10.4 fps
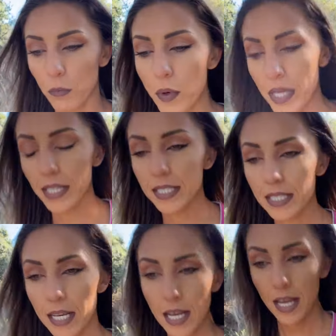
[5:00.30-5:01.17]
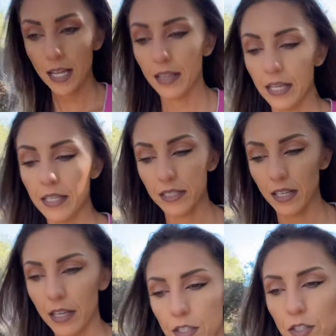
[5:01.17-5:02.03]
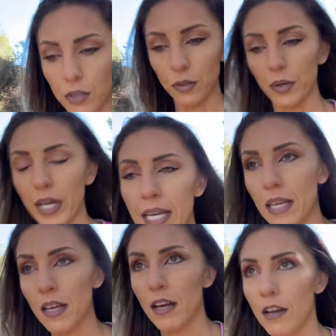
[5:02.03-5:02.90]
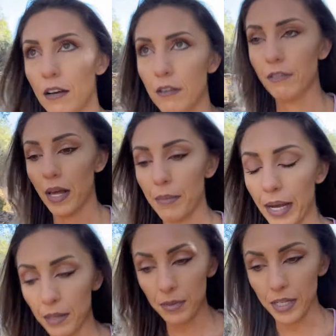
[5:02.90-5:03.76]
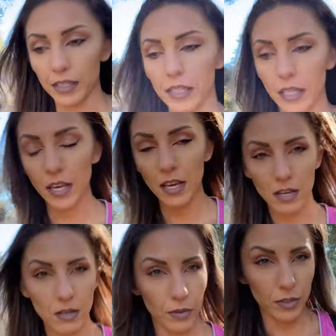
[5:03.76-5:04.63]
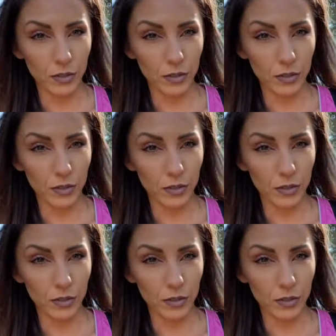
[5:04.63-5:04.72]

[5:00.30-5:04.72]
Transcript: weeks, they decide to fly back immediately, which